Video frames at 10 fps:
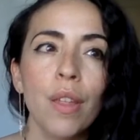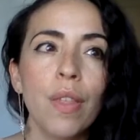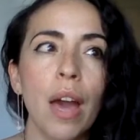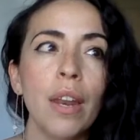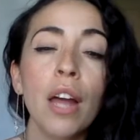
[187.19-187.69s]

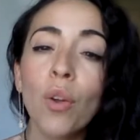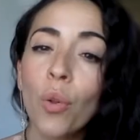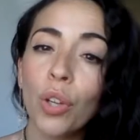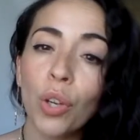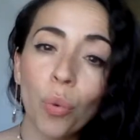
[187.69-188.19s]
that not
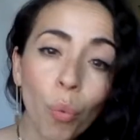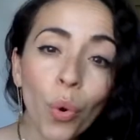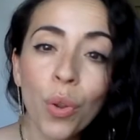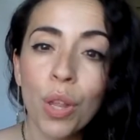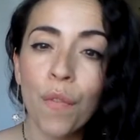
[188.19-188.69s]
only you're
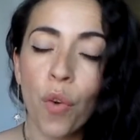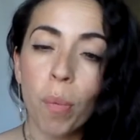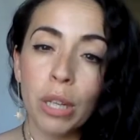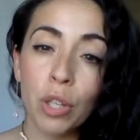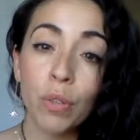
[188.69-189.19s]
worthy for,
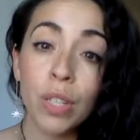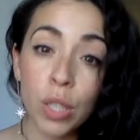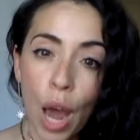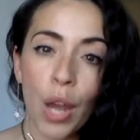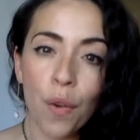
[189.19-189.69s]
but that you
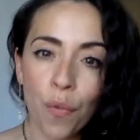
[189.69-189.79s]
desire